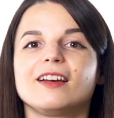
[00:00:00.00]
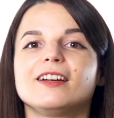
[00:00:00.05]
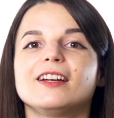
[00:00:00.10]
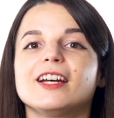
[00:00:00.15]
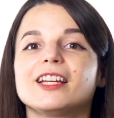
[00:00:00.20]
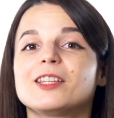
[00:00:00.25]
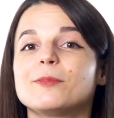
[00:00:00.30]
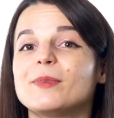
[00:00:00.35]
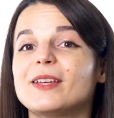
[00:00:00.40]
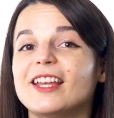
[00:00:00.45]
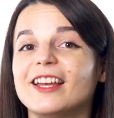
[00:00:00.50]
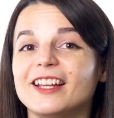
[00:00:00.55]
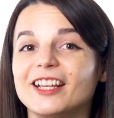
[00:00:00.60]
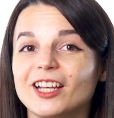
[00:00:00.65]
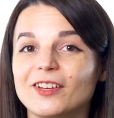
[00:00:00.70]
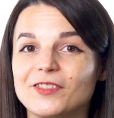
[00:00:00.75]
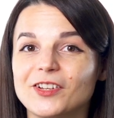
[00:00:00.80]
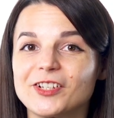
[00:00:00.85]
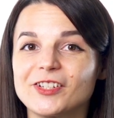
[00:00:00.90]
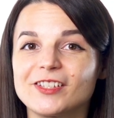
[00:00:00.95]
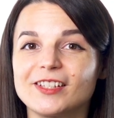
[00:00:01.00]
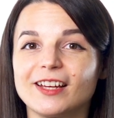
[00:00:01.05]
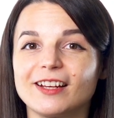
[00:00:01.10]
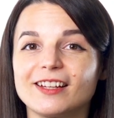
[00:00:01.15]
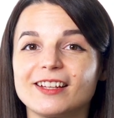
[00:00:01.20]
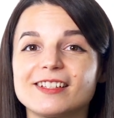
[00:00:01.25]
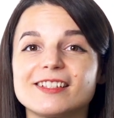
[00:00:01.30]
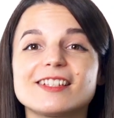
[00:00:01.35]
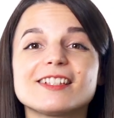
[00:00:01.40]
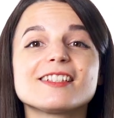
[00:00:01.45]
At the beginning of your
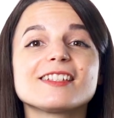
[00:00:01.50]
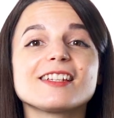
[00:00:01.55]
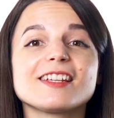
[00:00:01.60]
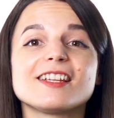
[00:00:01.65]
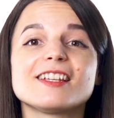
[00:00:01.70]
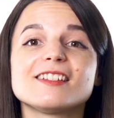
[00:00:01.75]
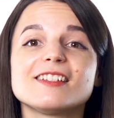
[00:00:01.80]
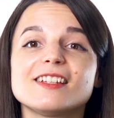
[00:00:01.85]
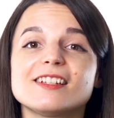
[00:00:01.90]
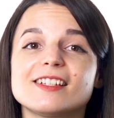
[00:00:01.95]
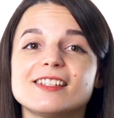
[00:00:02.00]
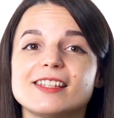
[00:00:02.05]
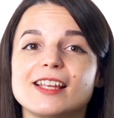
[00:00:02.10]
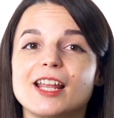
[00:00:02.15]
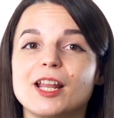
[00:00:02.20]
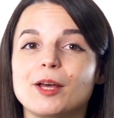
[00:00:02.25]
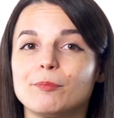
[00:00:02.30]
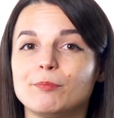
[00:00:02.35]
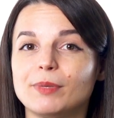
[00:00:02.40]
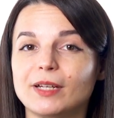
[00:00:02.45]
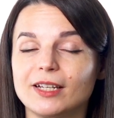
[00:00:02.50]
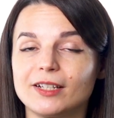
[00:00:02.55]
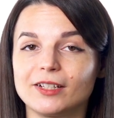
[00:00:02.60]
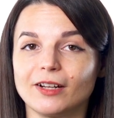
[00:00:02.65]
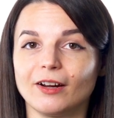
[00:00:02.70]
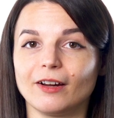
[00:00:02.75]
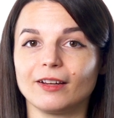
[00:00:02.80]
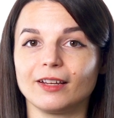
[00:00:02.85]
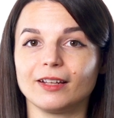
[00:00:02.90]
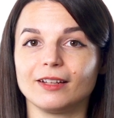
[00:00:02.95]
studies, it's easy to set a big
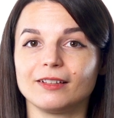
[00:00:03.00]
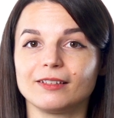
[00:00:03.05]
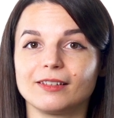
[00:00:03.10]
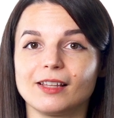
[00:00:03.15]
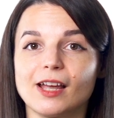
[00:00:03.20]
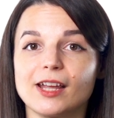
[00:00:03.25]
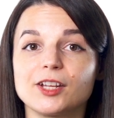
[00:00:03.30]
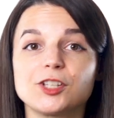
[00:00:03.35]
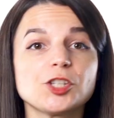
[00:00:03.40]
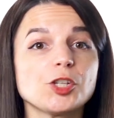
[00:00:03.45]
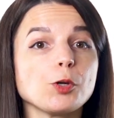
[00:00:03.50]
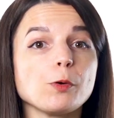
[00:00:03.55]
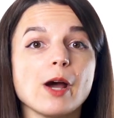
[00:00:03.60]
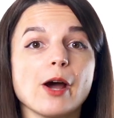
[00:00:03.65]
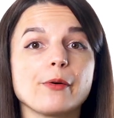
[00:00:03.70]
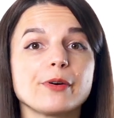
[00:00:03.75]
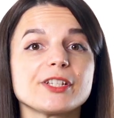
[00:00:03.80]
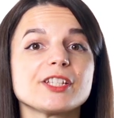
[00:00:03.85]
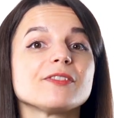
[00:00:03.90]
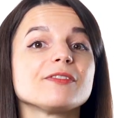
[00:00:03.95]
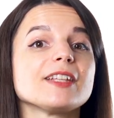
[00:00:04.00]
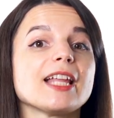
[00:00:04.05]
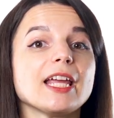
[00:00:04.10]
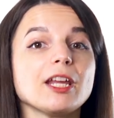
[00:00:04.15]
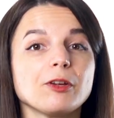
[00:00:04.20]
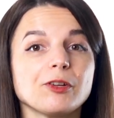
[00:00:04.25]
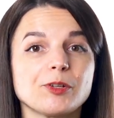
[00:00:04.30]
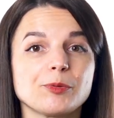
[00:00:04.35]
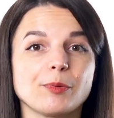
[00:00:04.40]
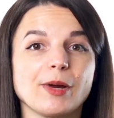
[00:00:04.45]
target, like 2 hours of
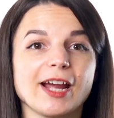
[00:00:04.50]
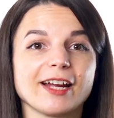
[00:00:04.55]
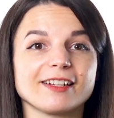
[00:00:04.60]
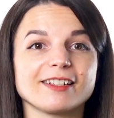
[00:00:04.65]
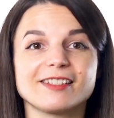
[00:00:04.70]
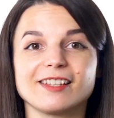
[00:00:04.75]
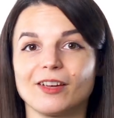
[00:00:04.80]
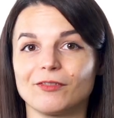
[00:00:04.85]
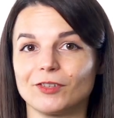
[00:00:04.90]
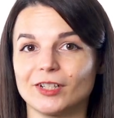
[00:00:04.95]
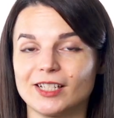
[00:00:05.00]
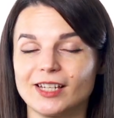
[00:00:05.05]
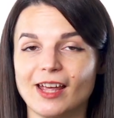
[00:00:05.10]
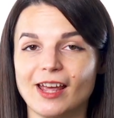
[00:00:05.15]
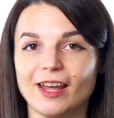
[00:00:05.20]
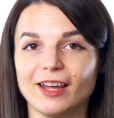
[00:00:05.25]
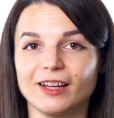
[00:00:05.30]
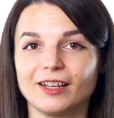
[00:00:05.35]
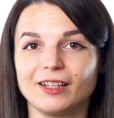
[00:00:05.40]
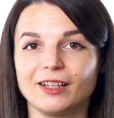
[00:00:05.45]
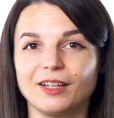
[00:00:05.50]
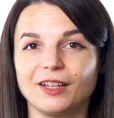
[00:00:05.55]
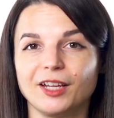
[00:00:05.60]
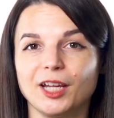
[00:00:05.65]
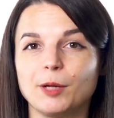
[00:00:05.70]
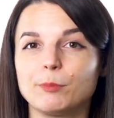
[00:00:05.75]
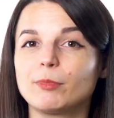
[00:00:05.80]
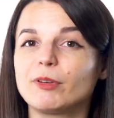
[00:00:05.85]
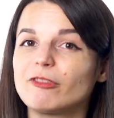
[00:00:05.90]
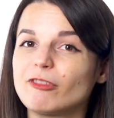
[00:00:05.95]
language practice every day.
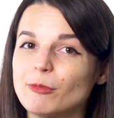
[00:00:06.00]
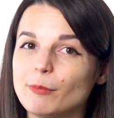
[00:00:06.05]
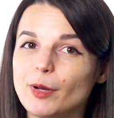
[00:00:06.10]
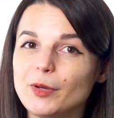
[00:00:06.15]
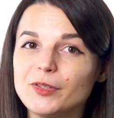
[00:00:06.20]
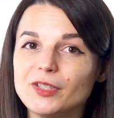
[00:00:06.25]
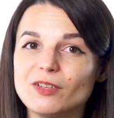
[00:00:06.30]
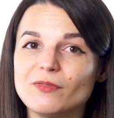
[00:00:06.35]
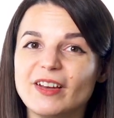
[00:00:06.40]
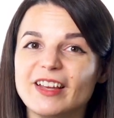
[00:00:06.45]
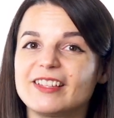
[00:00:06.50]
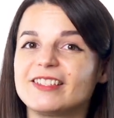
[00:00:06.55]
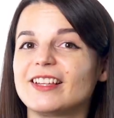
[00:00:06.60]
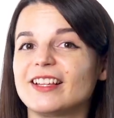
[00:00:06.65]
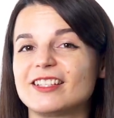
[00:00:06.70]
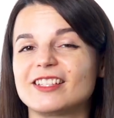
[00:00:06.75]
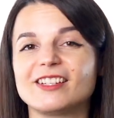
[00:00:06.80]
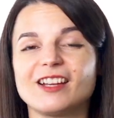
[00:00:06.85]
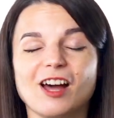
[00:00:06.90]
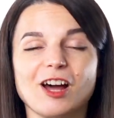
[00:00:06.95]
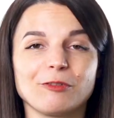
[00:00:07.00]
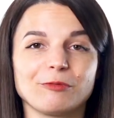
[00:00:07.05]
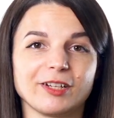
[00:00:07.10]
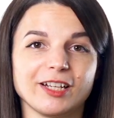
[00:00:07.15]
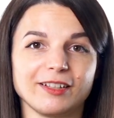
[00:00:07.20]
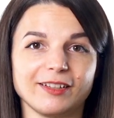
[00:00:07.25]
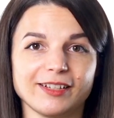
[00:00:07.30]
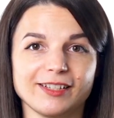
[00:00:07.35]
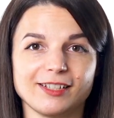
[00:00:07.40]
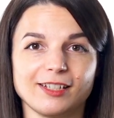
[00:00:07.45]
But for most of us, that's not
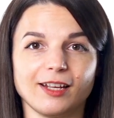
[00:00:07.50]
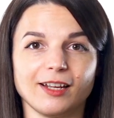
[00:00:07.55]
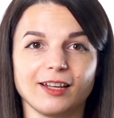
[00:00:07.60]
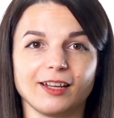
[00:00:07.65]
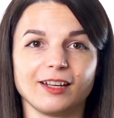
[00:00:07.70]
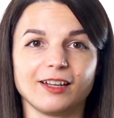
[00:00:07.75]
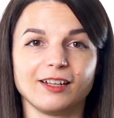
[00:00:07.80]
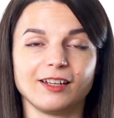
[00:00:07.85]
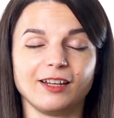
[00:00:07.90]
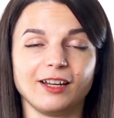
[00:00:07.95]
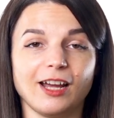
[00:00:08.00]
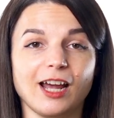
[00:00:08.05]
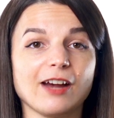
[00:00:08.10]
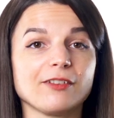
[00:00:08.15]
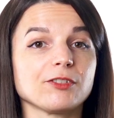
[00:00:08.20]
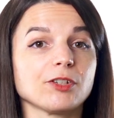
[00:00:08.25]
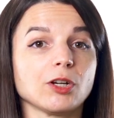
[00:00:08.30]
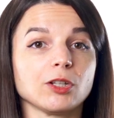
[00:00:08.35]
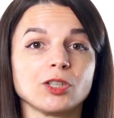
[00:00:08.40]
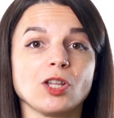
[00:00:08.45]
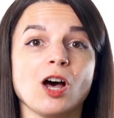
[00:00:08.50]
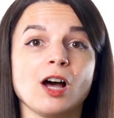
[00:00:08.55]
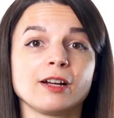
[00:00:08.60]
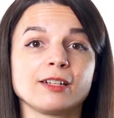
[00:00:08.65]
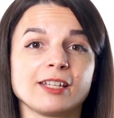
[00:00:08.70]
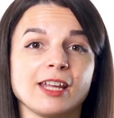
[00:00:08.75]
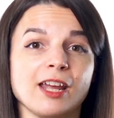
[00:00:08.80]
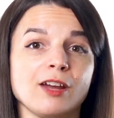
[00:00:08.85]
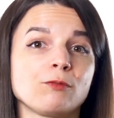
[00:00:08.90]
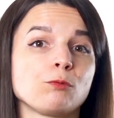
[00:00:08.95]
realistic. After a long
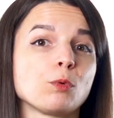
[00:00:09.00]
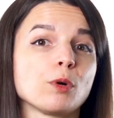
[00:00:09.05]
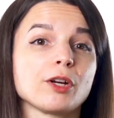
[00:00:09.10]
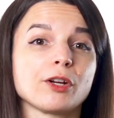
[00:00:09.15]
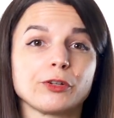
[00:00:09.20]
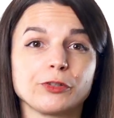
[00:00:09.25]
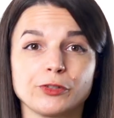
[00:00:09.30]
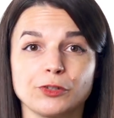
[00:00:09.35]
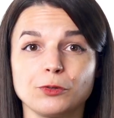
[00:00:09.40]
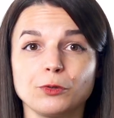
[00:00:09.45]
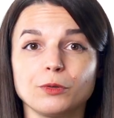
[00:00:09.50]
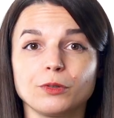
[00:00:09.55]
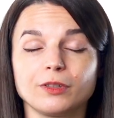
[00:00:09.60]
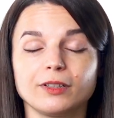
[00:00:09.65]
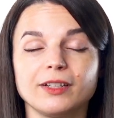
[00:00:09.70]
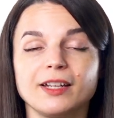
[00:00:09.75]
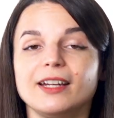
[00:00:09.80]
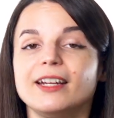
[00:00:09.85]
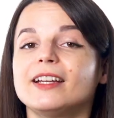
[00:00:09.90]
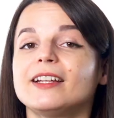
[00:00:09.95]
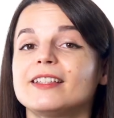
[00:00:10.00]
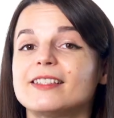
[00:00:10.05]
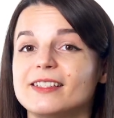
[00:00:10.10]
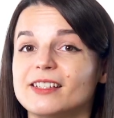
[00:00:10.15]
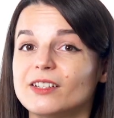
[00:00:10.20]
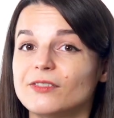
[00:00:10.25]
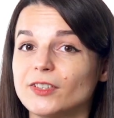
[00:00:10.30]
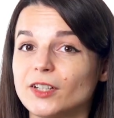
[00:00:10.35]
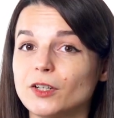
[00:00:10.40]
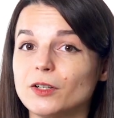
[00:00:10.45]
day of work or school, it's
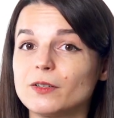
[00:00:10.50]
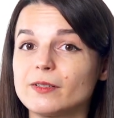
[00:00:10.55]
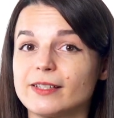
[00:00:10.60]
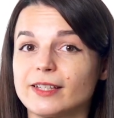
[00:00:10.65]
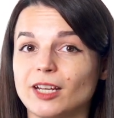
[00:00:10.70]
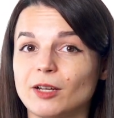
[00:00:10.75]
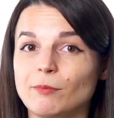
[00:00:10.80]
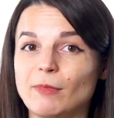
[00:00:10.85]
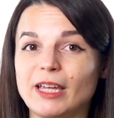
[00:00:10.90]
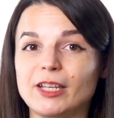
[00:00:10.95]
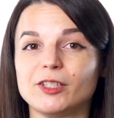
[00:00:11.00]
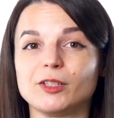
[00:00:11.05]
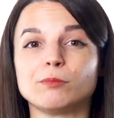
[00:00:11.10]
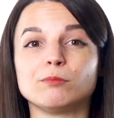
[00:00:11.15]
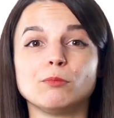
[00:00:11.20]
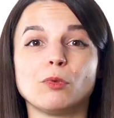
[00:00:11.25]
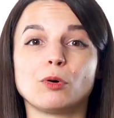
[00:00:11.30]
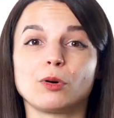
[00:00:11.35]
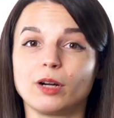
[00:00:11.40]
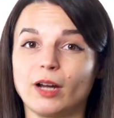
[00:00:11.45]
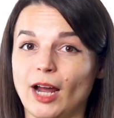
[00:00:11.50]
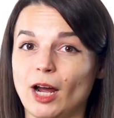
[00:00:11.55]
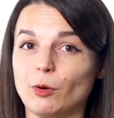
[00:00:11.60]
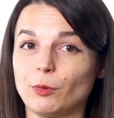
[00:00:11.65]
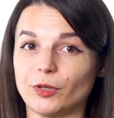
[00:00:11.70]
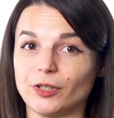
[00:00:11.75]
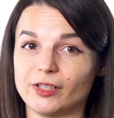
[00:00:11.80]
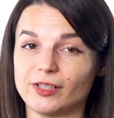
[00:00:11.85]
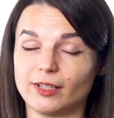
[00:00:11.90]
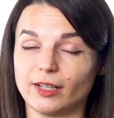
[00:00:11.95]
difficult to commit to more
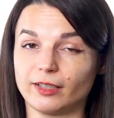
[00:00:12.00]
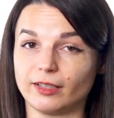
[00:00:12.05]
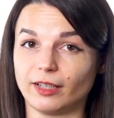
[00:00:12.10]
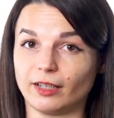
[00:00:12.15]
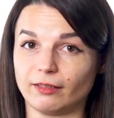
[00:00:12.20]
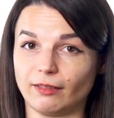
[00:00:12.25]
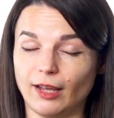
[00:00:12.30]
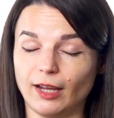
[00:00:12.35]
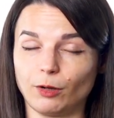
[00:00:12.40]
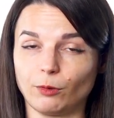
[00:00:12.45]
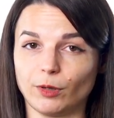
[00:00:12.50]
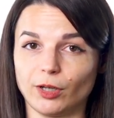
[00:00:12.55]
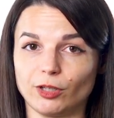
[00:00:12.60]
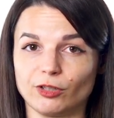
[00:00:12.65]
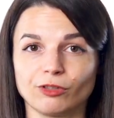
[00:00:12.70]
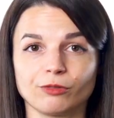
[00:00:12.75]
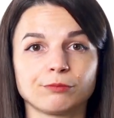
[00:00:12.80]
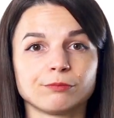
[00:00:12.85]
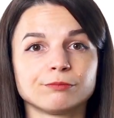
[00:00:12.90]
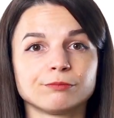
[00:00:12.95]
hours studying language.